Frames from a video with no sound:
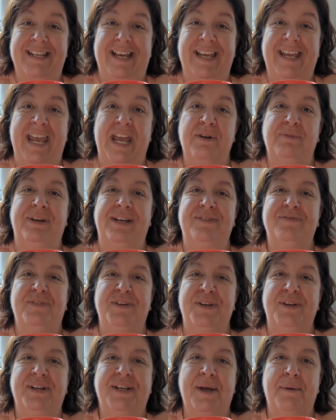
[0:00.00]
I can't wait for
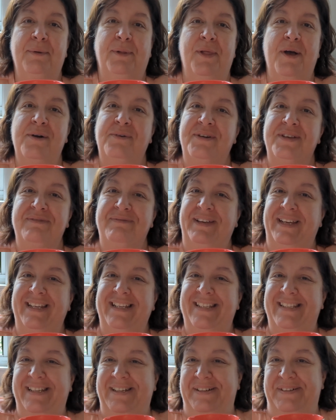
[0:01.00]
you to come along with
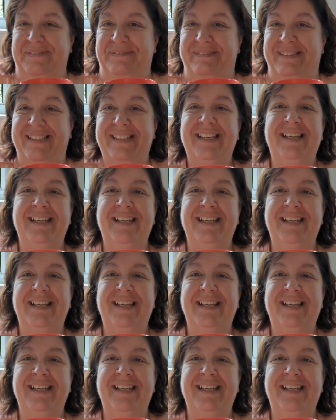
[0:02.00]
me. So